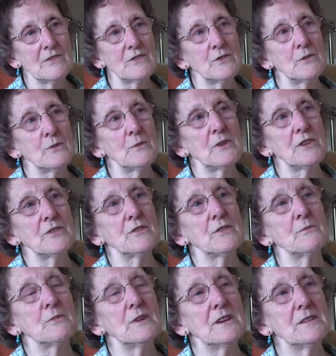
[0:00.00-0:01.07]
So we
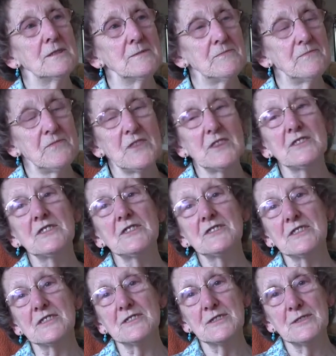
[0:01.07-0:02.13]
thought, well, this
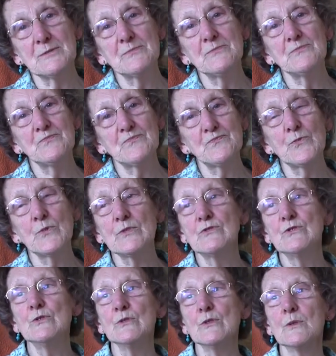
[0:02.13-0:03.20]
is it.
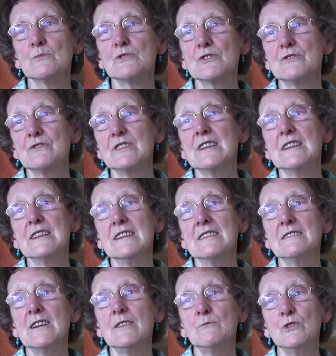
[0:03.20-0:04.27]
We've no option
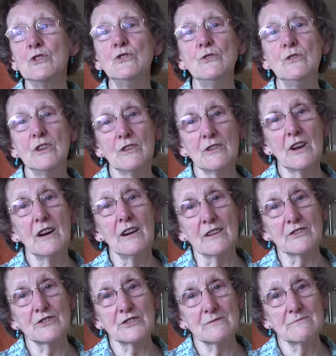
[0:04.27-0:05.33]
really. And we knew in our
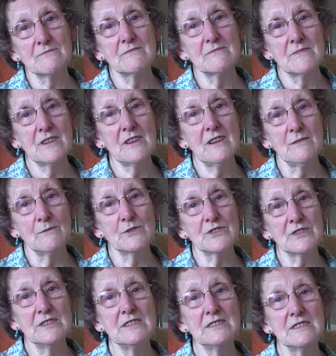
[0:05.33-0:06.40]
hearts that it
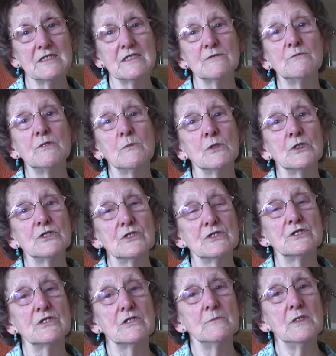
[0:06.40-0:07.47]
was needed if we
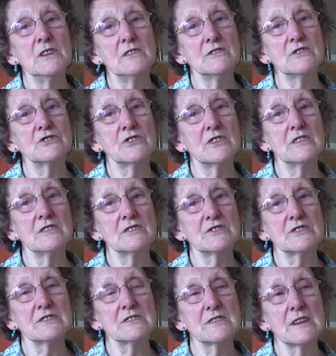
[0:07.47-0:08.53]
wanted to remain district
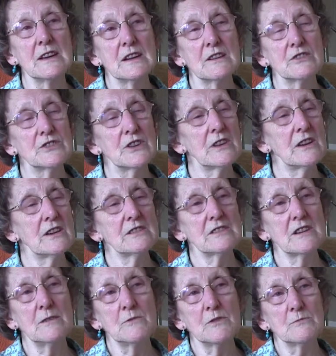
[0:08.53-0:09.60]
nurses, because at that
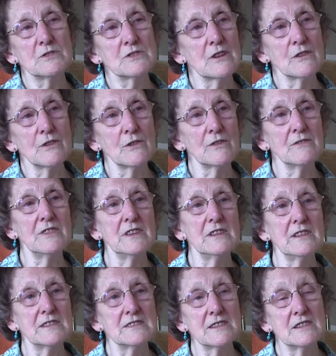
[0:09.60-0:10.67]
time there was a lot of
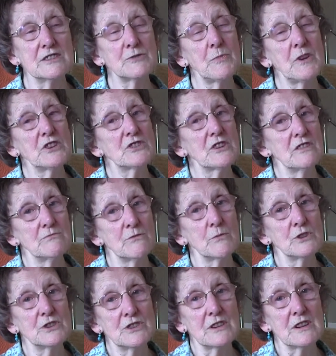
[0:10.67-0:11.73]
areas, and especially if we
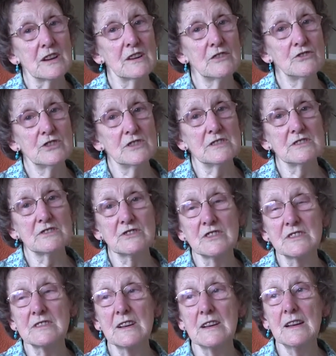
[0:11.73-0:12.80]
wanted a country
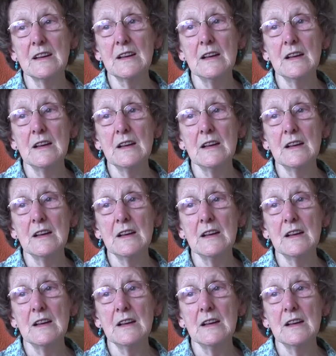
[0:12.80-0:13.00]
district,